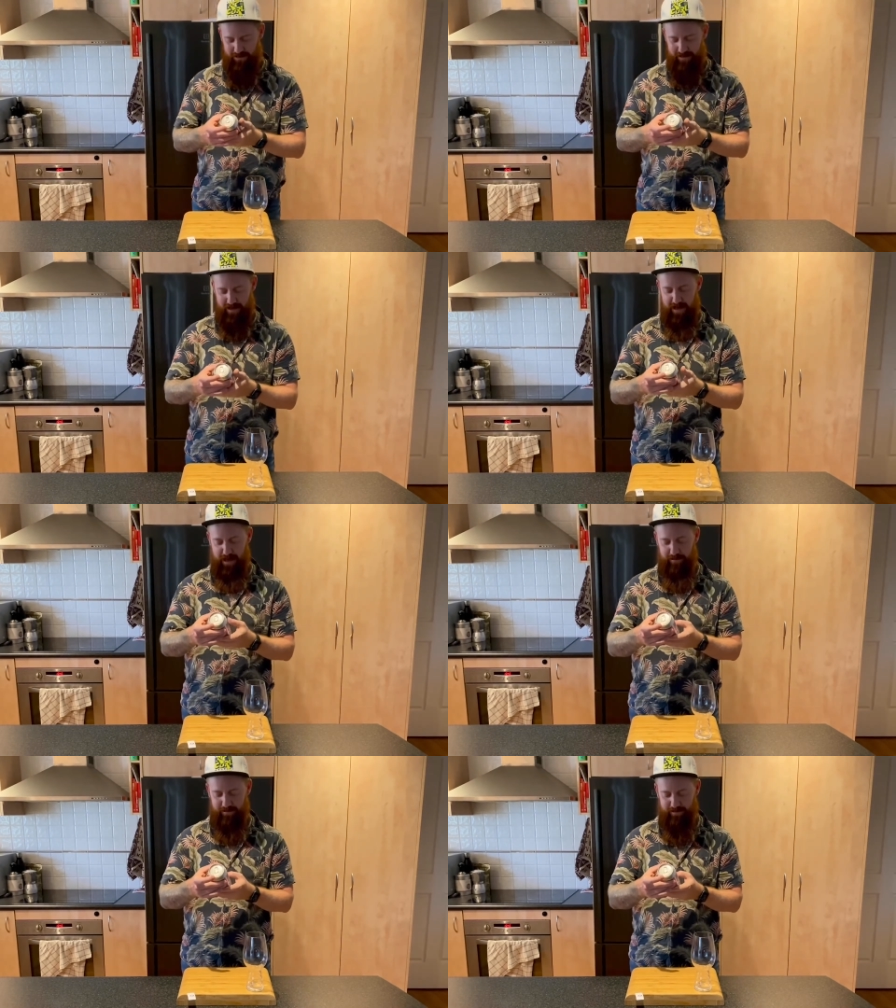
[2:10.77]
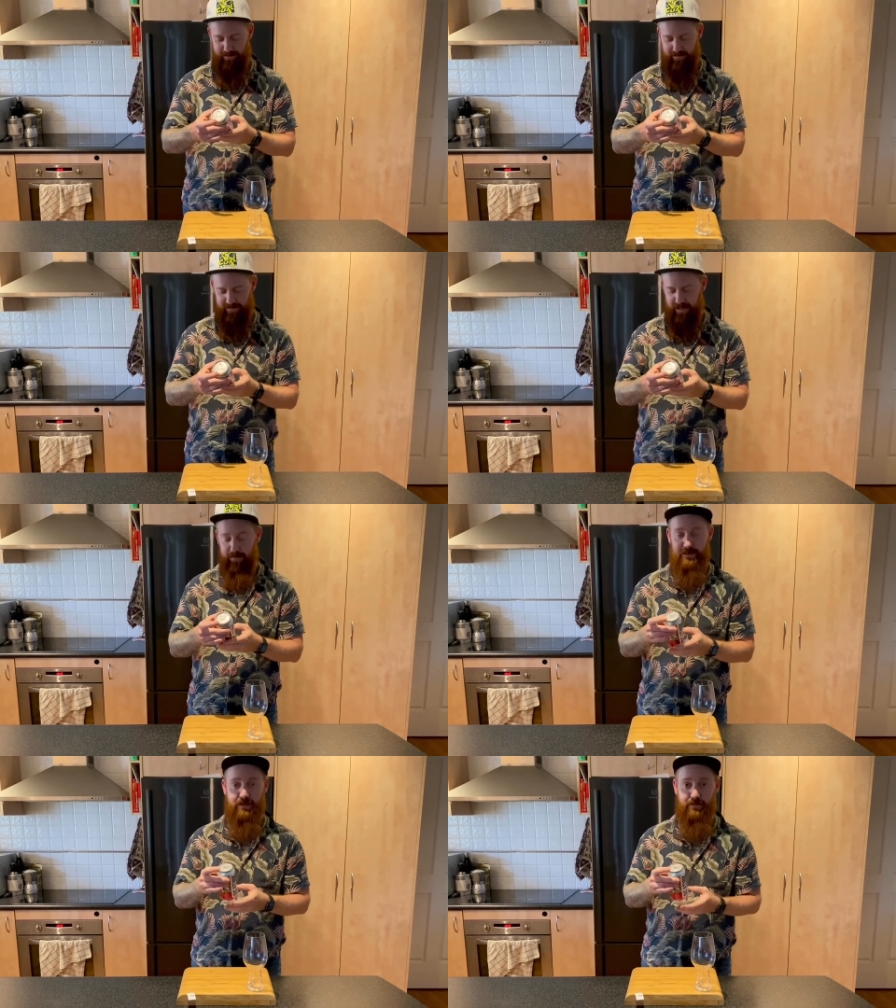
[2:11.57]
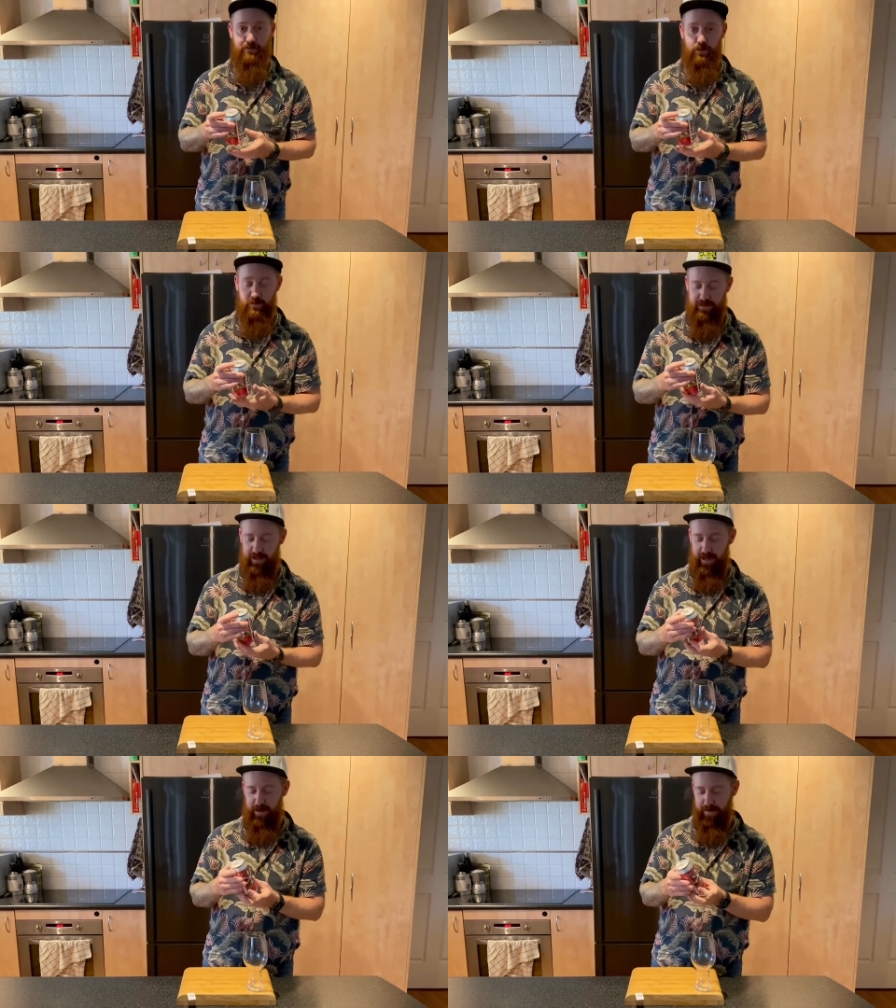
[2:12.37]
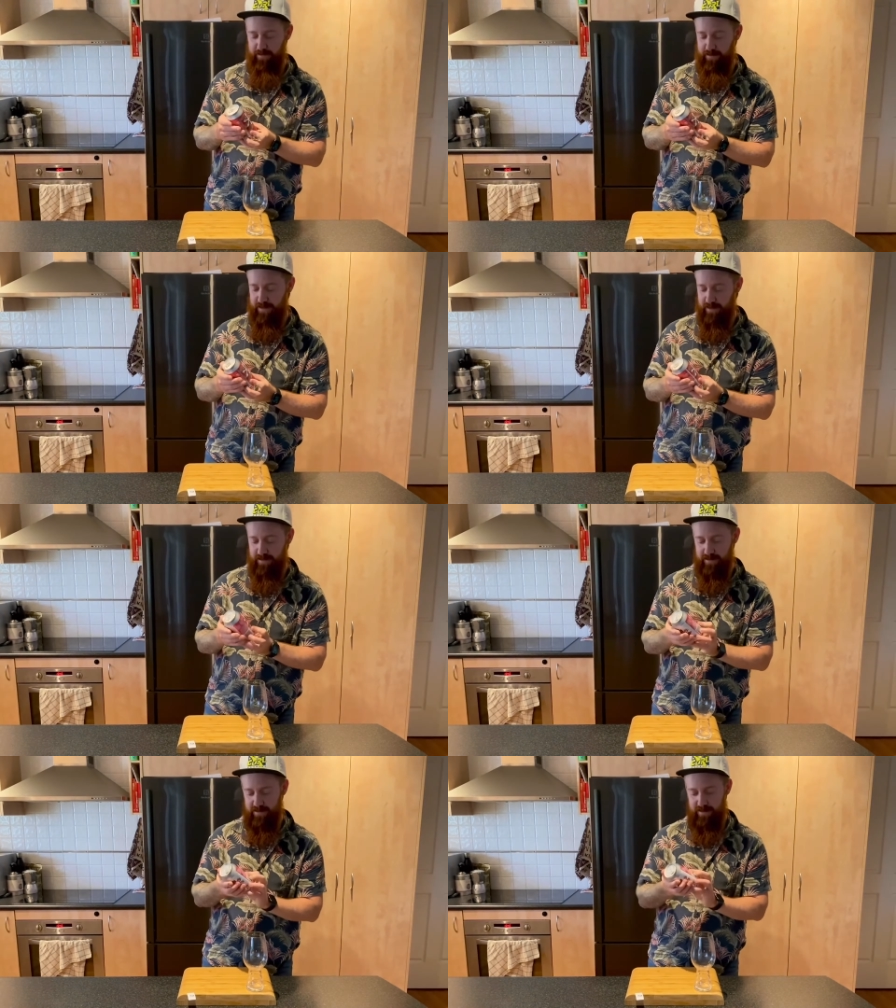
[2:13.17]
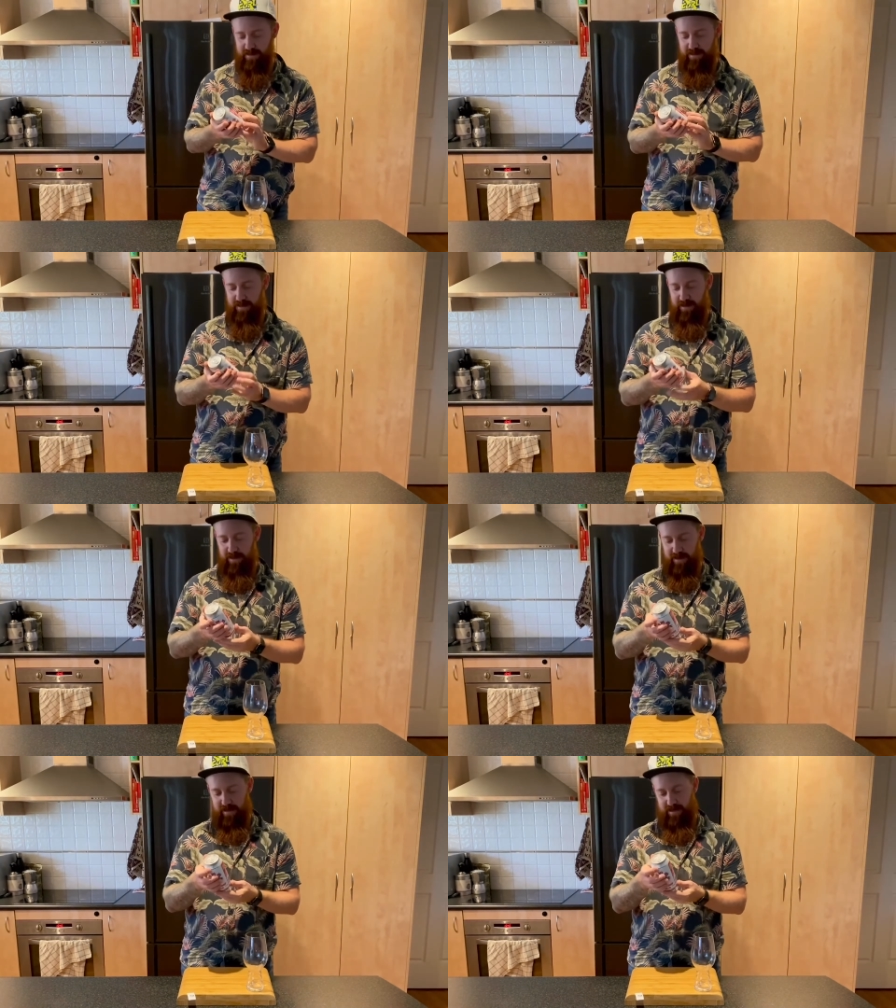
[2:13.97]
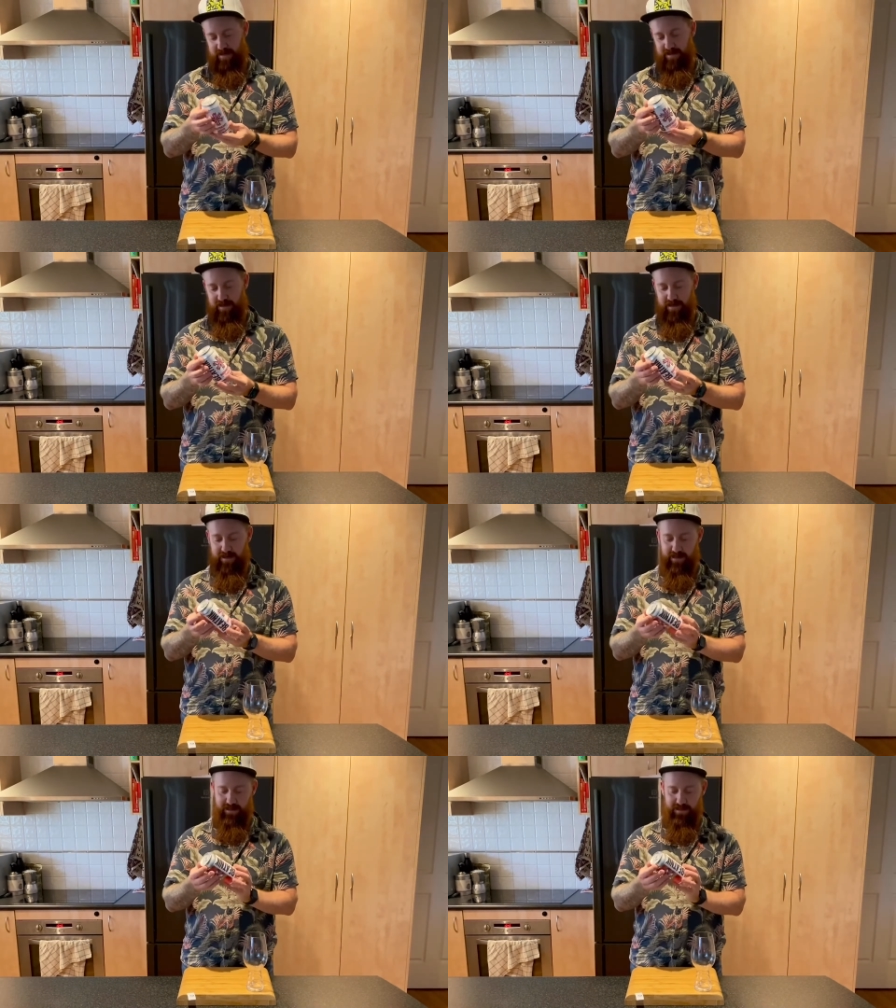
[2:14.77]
Um, comes in at 4% ABV and uh,